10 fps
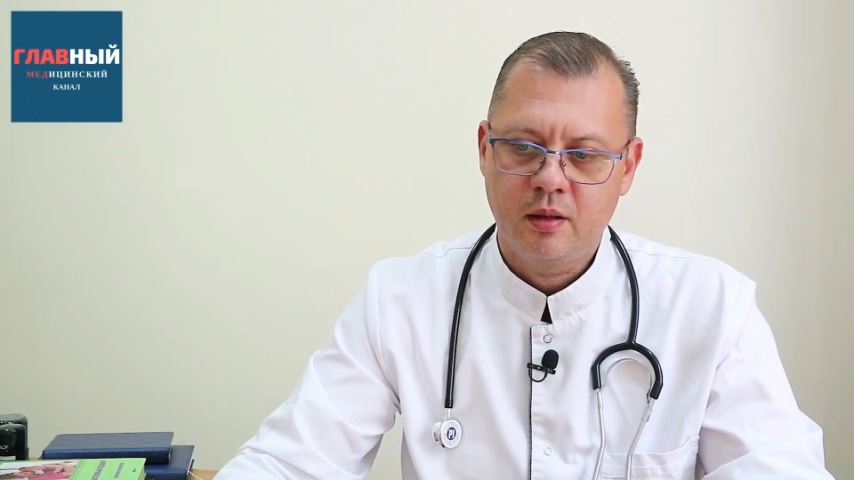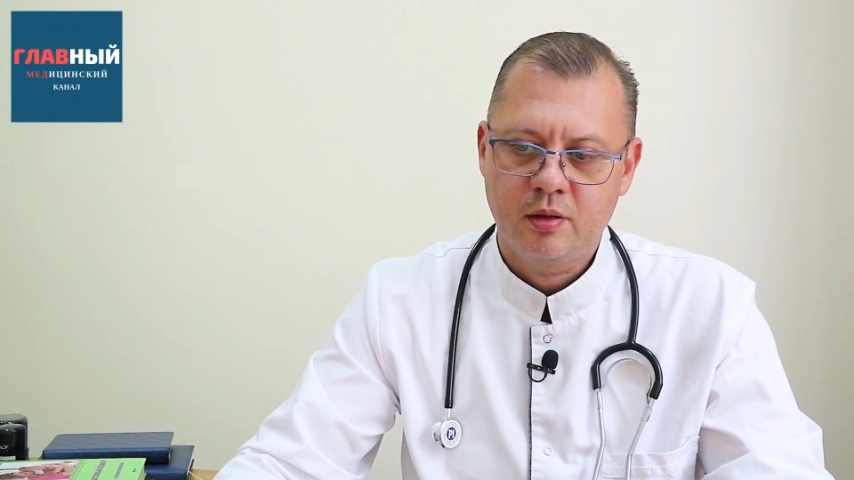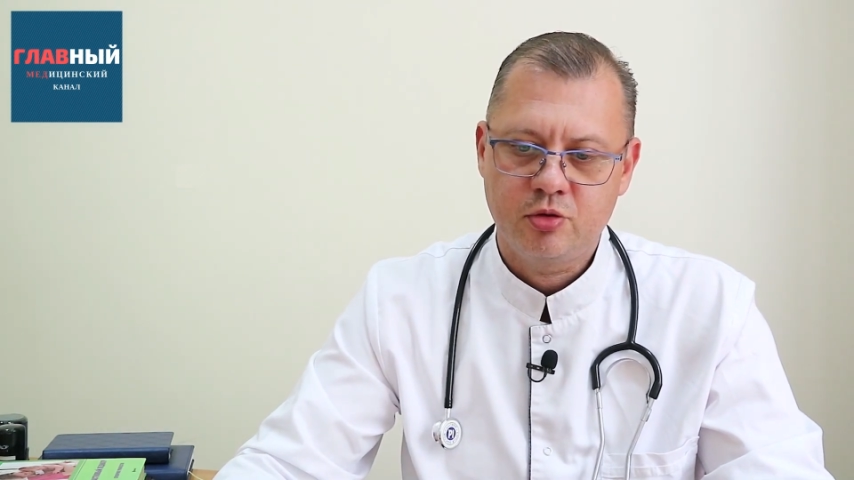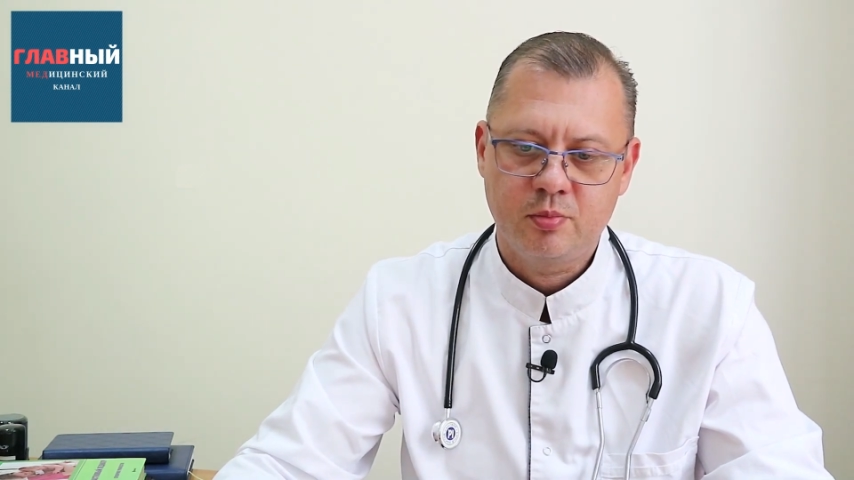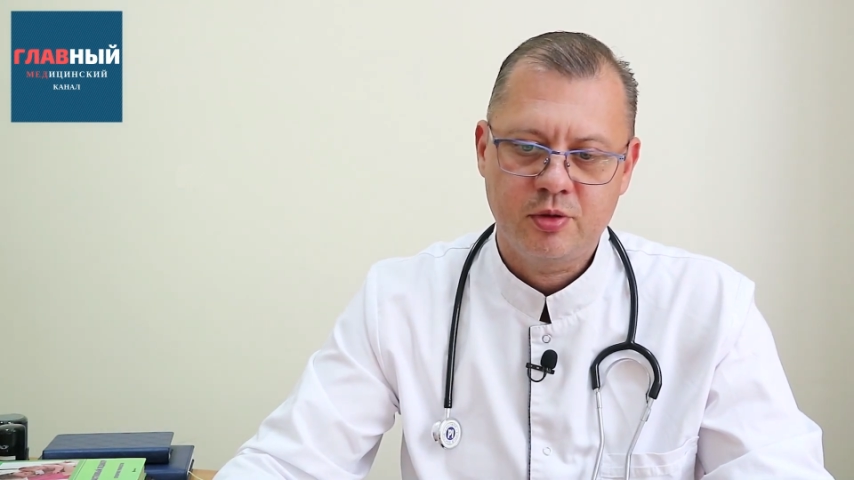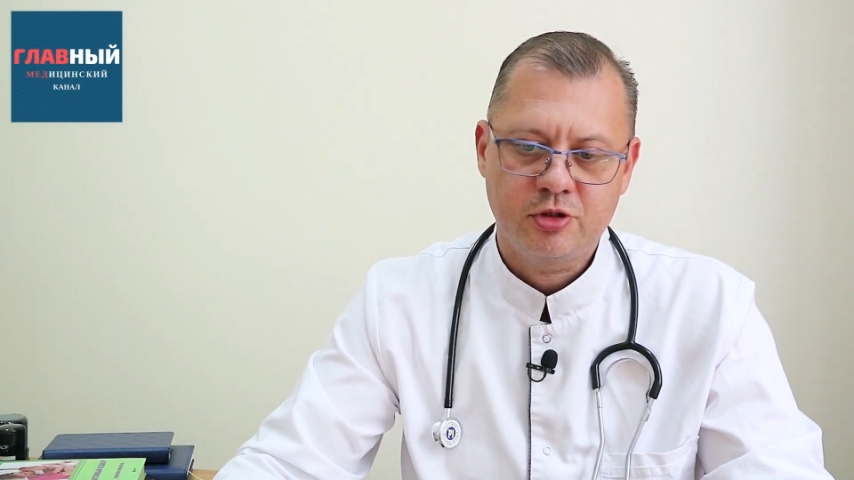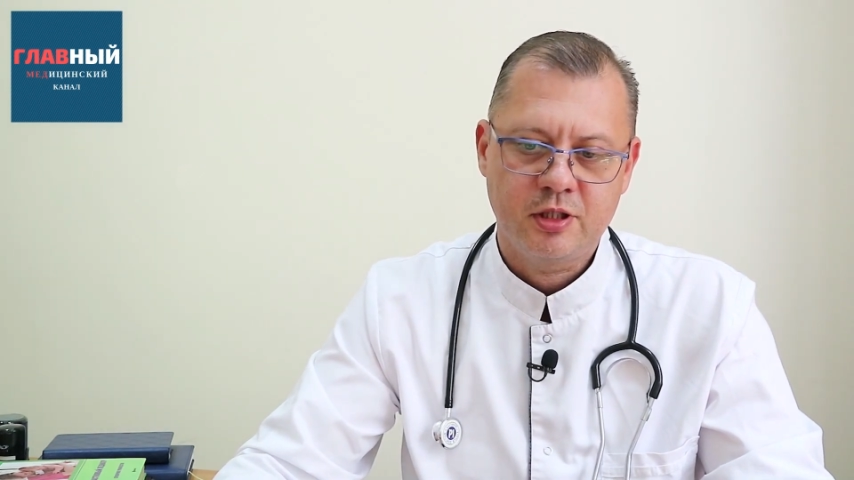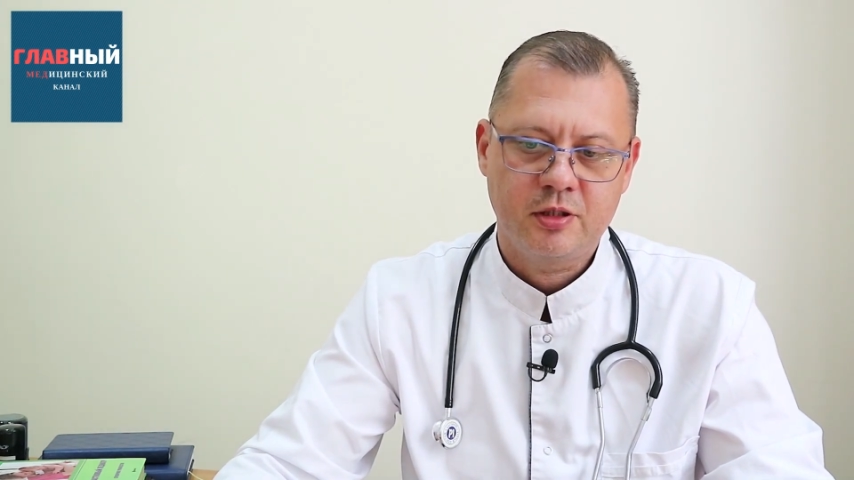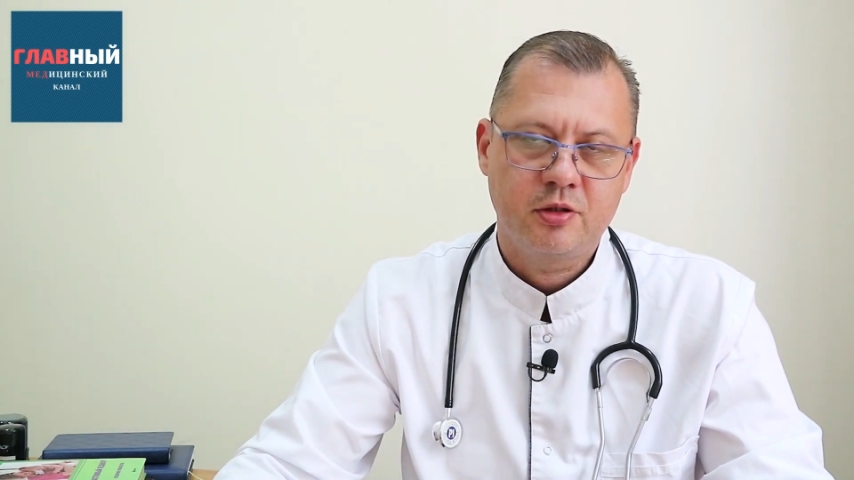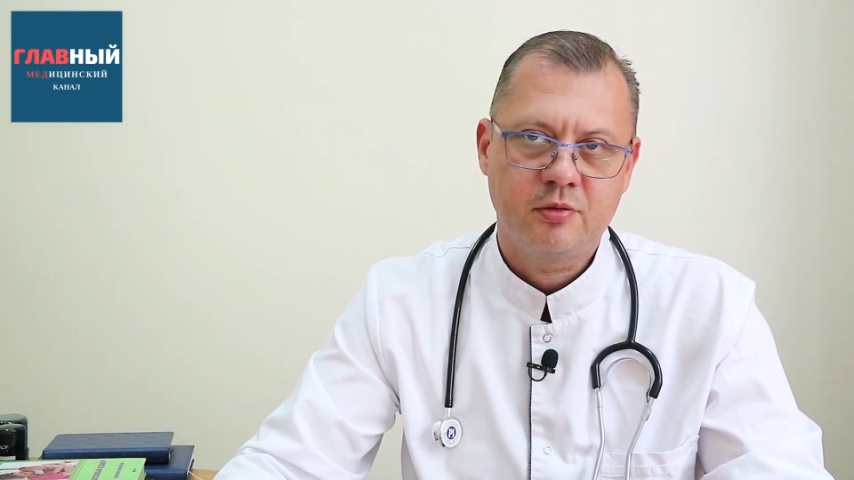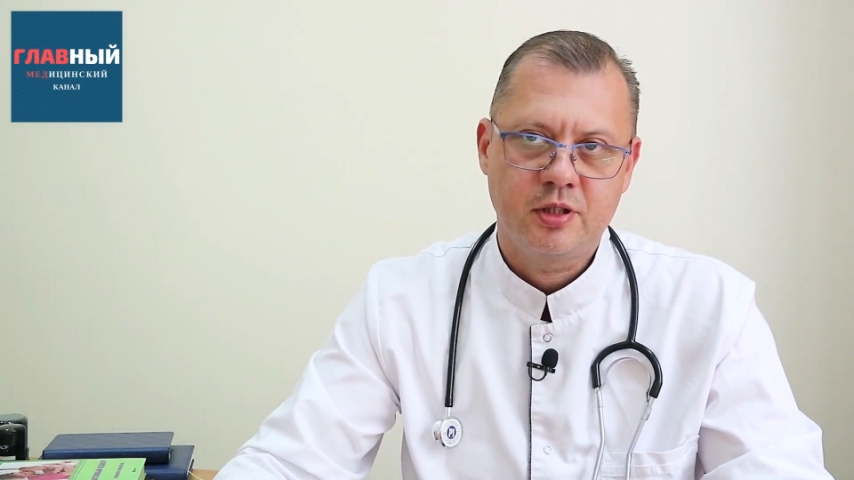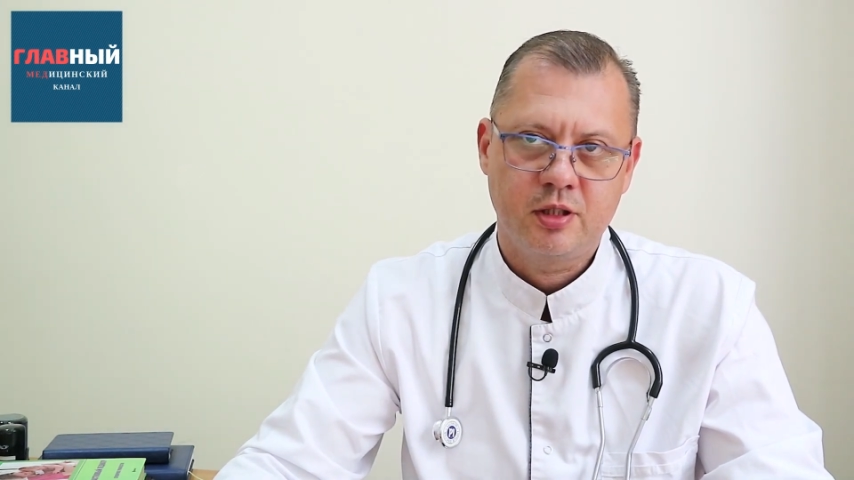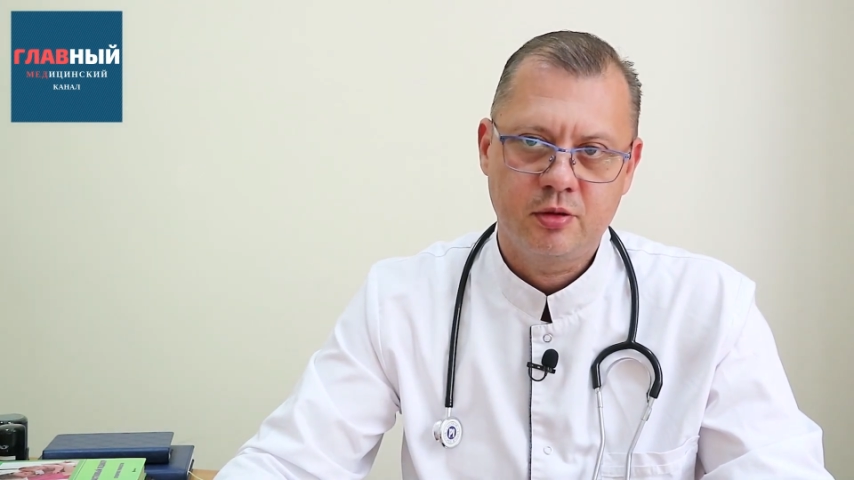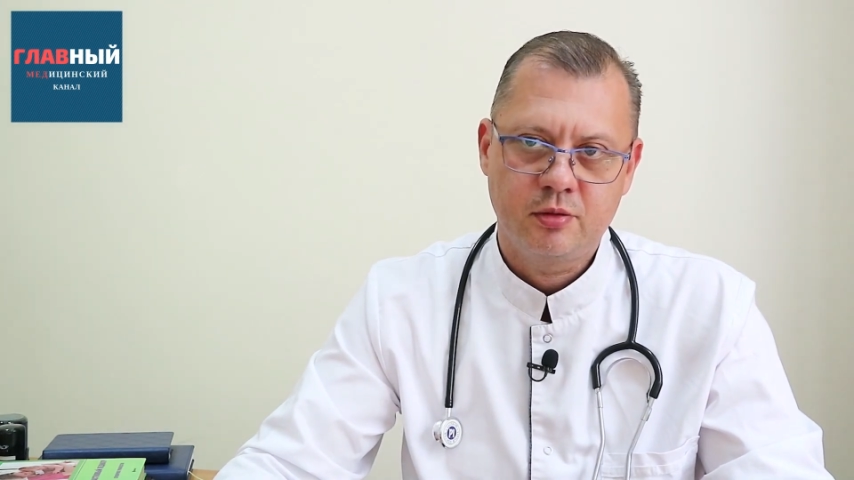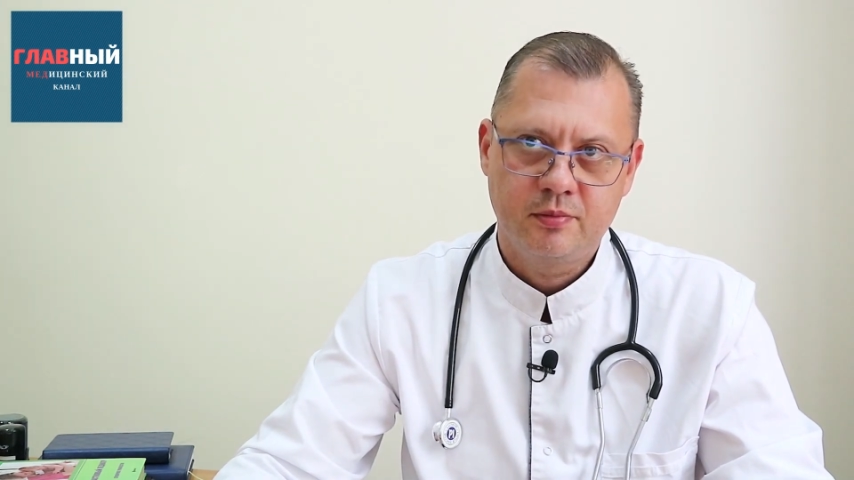Suprastin,
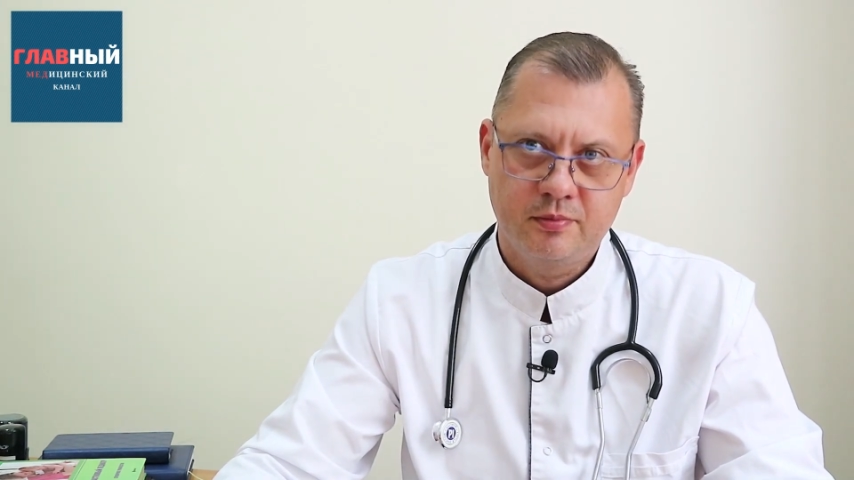Tavigil.